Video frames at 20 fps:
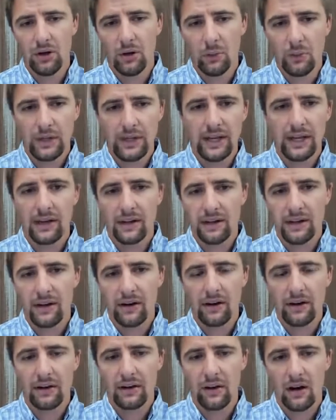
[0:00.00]
we can
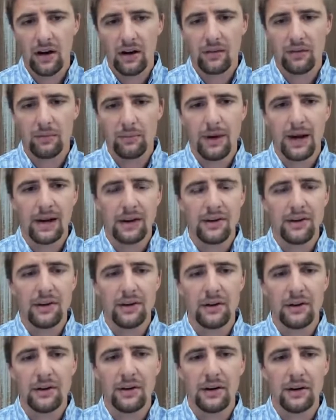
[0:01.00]
carry a lot of
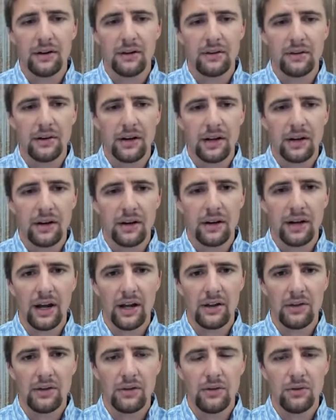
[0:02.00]
bacteria into
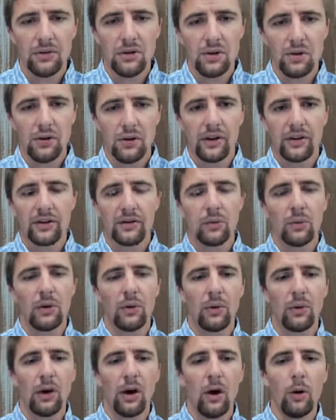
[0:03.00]
that uterus when
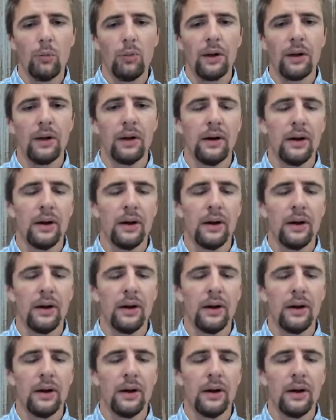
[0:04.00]
we're helping.